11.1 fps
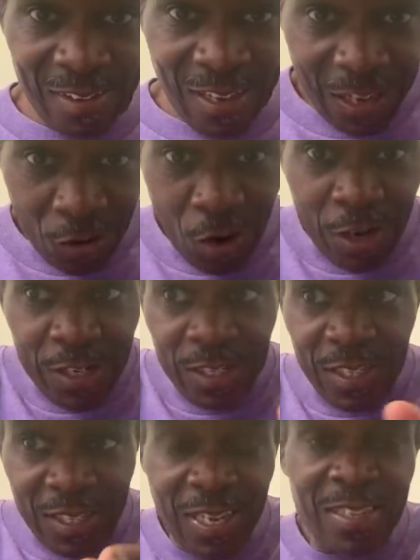in order to
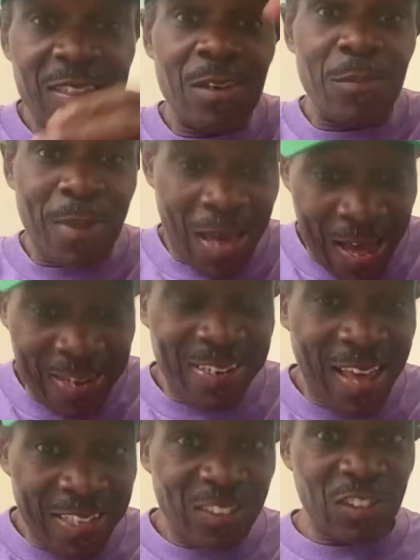get them out of
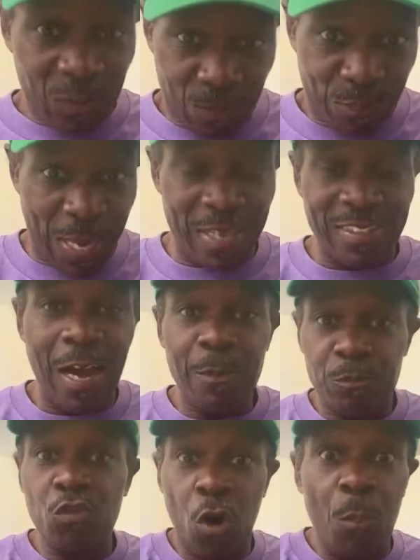that space. I
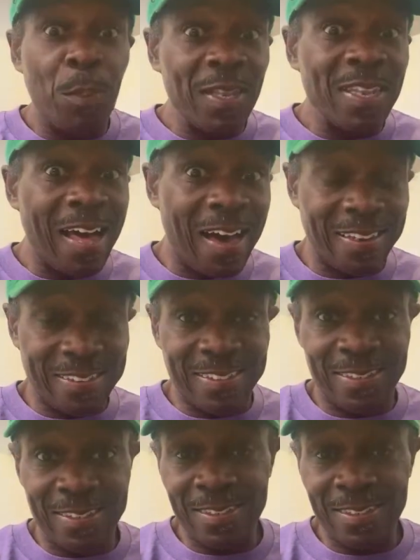absorb a lot.